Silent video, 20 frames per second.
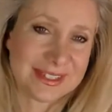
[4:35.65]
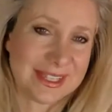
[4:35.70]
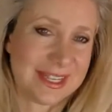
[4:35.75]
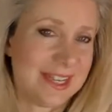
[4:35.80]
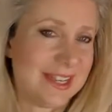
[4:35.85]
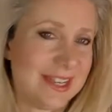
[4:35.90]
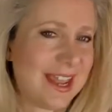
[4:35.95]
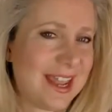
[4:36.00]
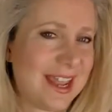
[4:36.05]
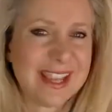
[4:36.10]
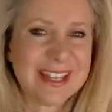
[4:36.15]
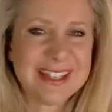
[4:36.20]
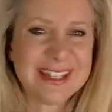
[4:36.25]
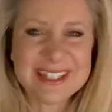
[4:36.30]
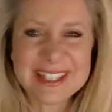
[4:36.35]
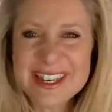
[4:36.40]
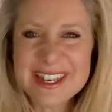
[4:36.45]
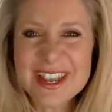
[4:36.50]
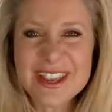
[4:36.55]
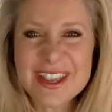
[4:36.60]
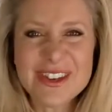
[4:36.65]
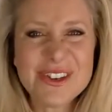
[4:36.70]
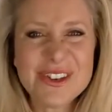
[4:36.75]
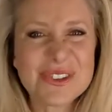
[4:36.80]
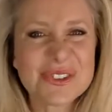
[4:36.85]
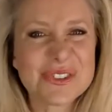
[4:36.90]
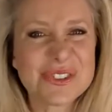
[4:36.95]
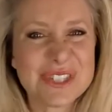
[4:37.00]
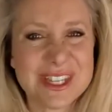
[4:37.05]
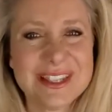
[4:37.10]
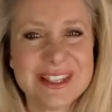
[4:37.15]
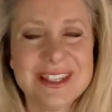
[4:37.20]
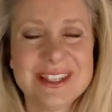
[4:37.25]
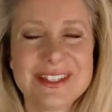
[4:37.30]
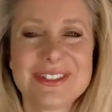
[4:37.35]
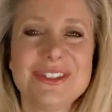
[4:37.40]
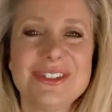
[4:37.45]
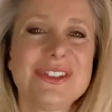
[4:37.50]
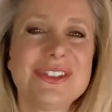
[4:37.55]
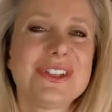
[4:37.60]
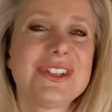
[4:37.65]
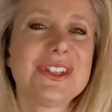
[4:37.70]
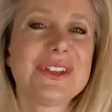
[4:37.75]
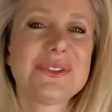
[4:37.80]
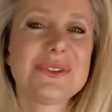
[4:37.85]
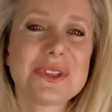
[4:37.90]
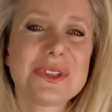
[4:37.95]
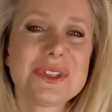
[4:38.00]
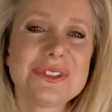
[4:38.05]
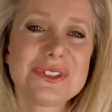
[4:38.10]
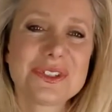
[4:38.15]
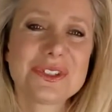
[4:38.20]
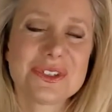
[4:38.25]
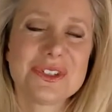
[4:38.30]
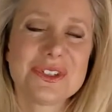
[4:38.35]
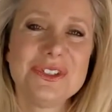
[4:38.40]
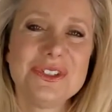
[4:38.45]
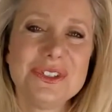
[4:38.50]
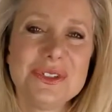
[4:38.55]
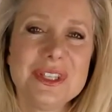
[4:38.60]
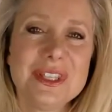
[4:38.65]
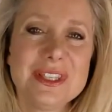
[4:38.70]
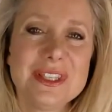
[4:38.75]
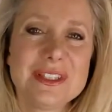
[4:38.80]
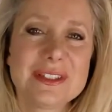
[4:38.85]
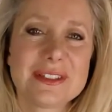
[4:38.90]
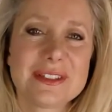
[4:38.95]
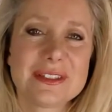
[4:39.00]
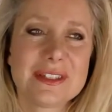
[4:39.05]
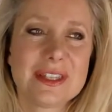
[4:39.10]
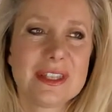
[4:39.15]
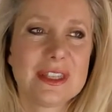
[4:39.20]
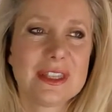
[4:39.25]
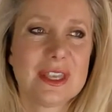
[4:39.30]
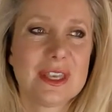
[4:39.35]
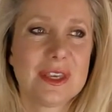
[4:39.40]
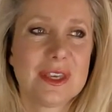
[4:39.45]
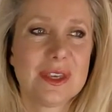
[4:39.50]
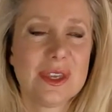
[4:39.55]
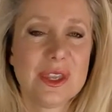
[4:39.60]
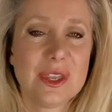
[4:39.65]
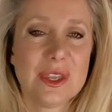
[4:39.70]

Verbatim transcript: and I didn't understand this until I really started doing this, is that the